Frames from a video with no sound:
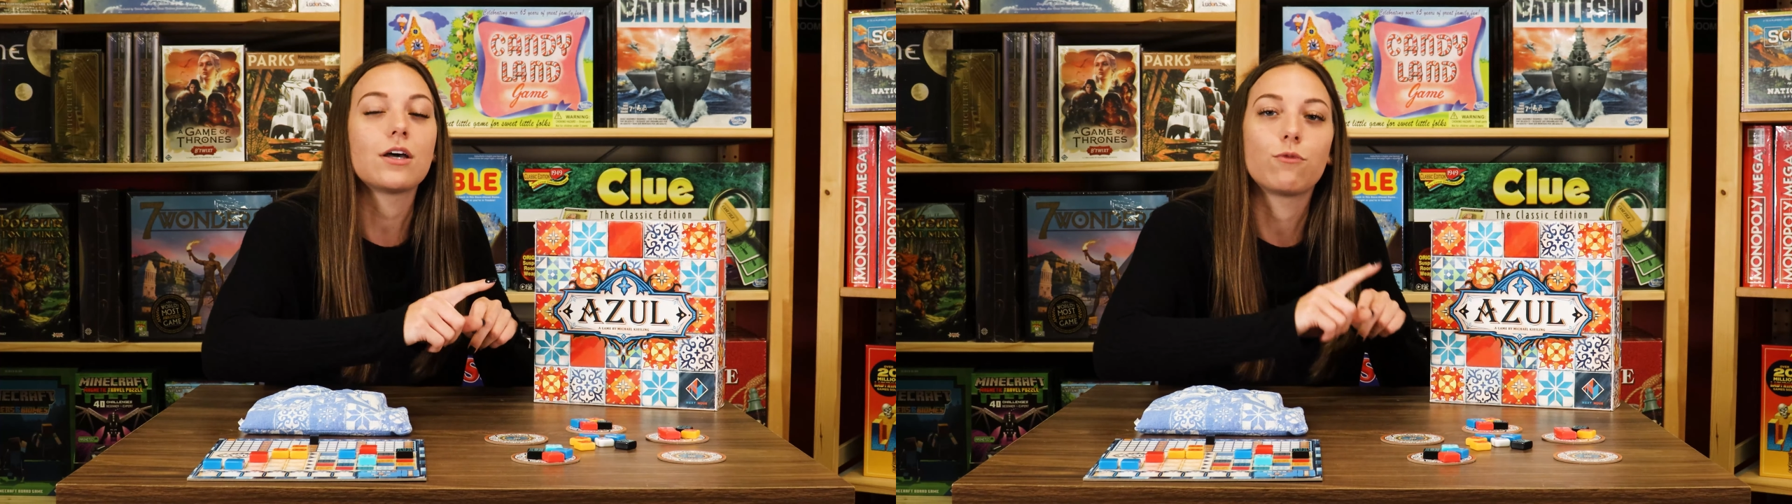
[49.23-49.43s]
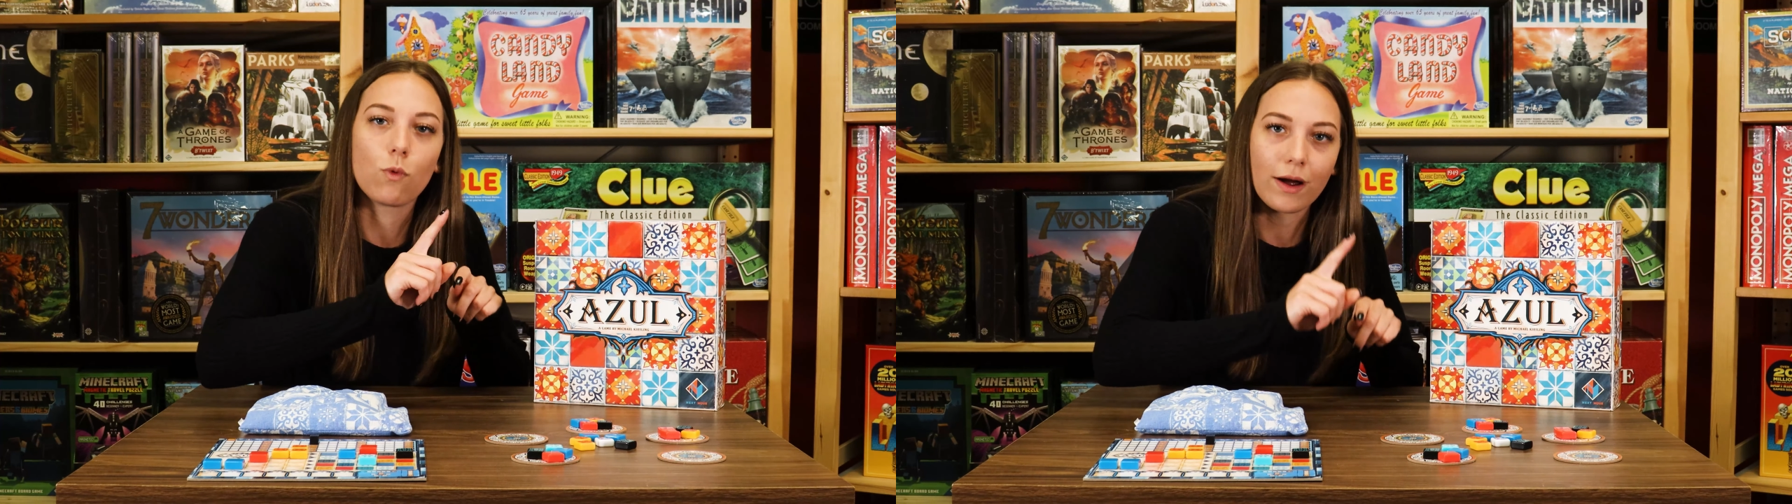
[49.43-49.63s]

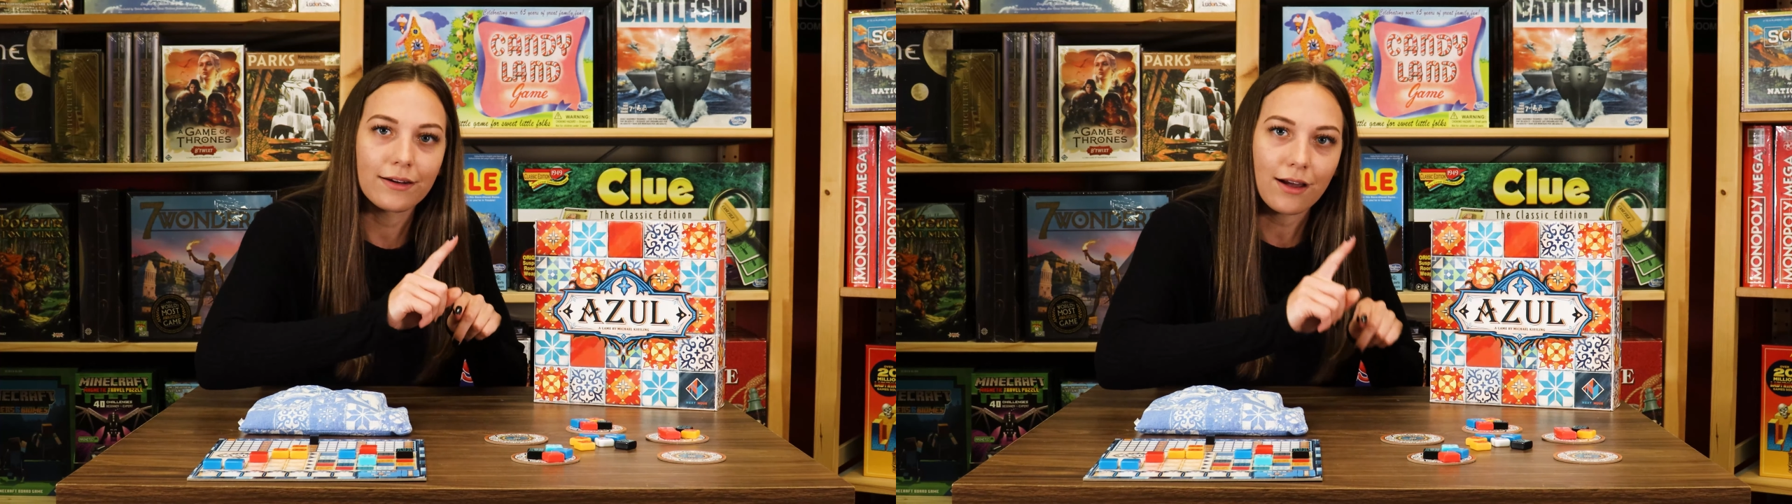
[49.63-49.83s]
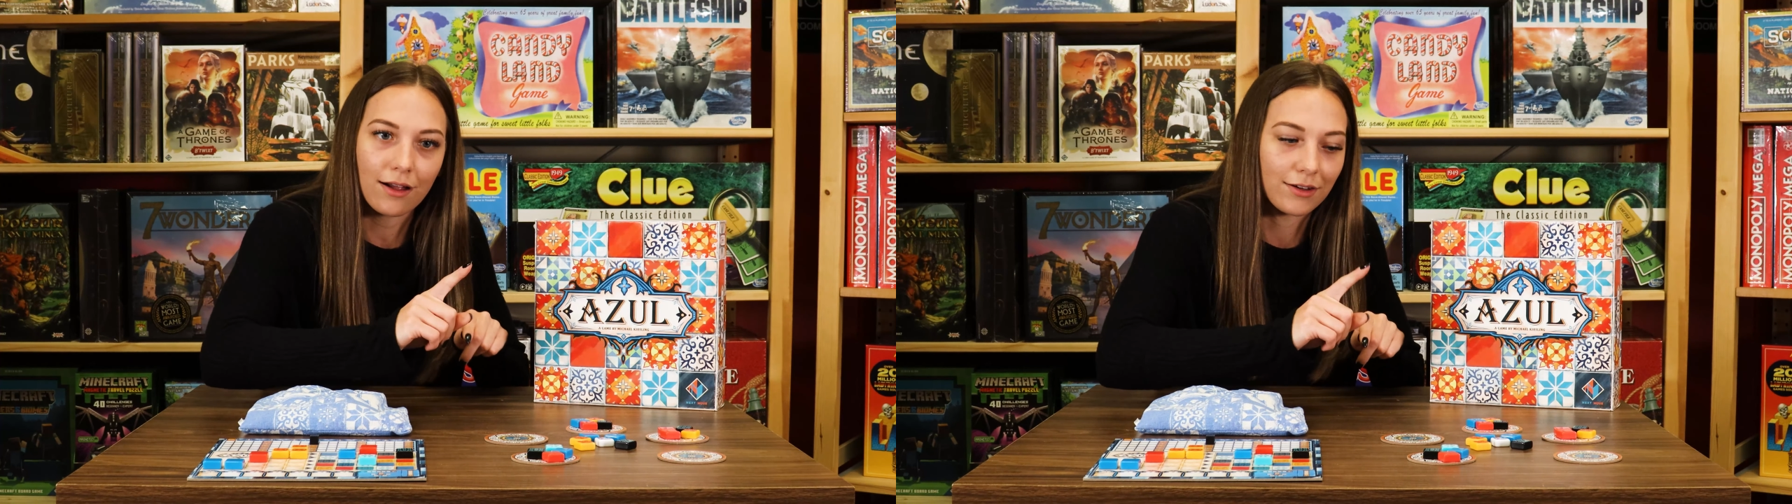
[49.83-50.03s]
of
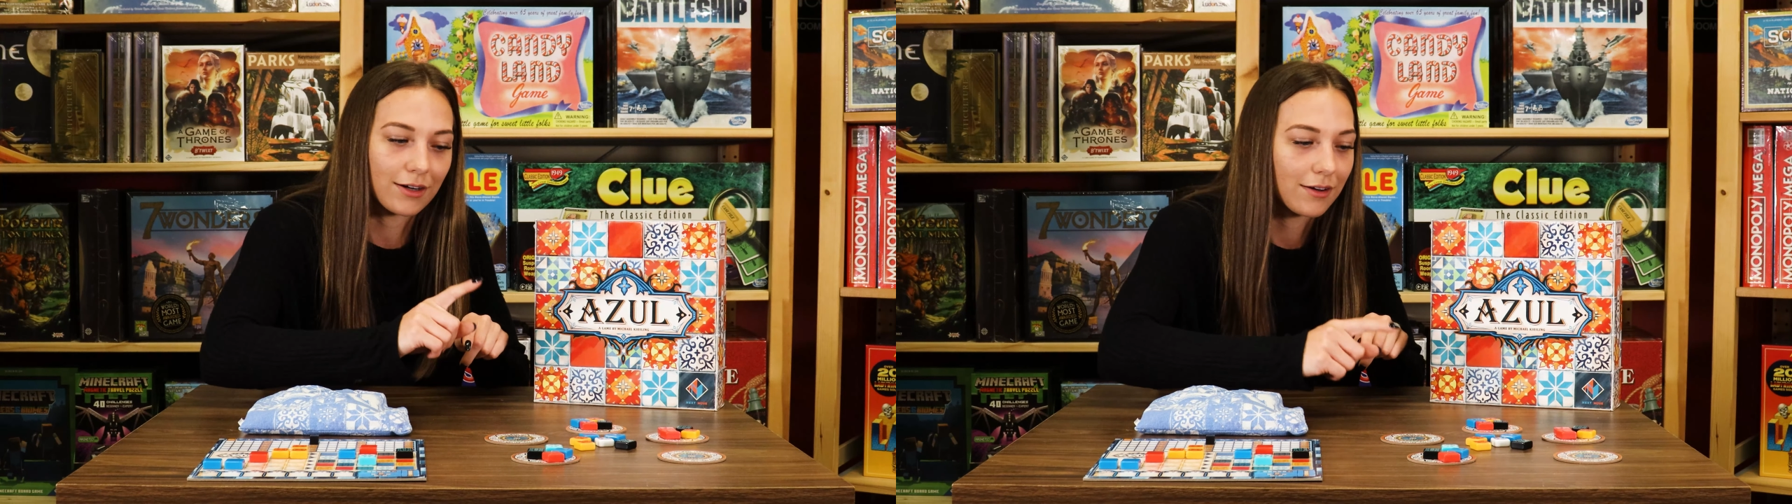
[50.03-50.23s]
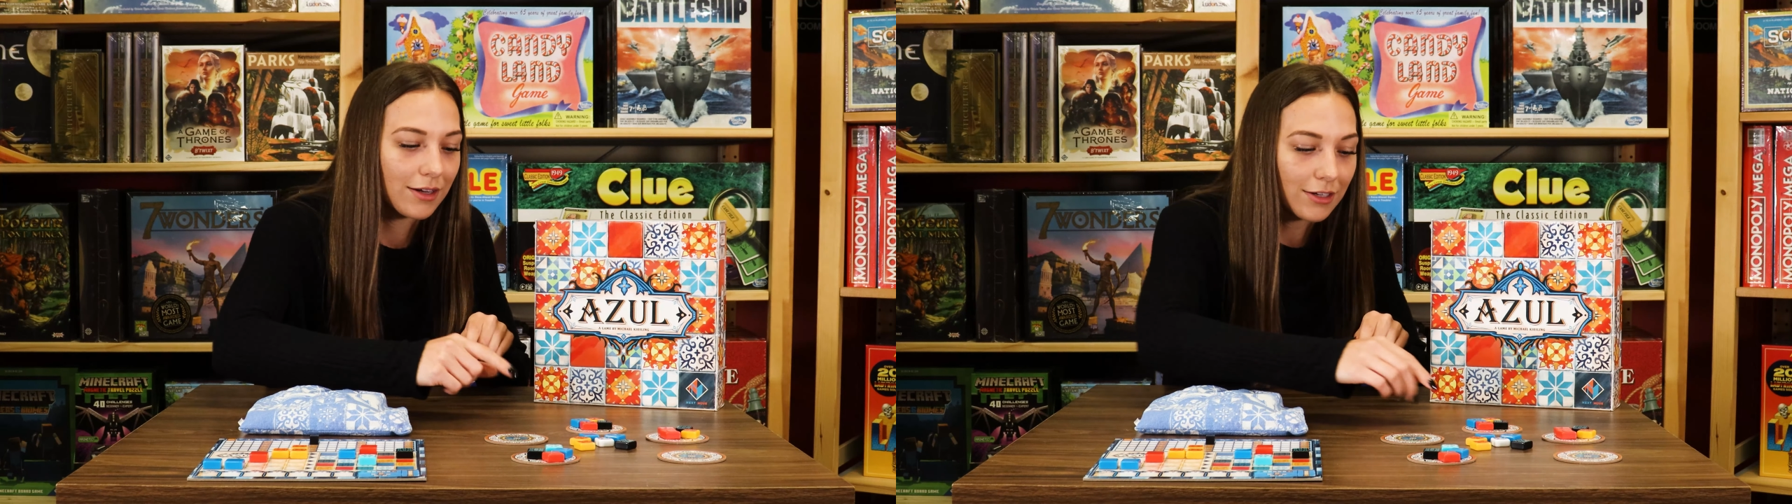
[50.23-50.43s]
one color.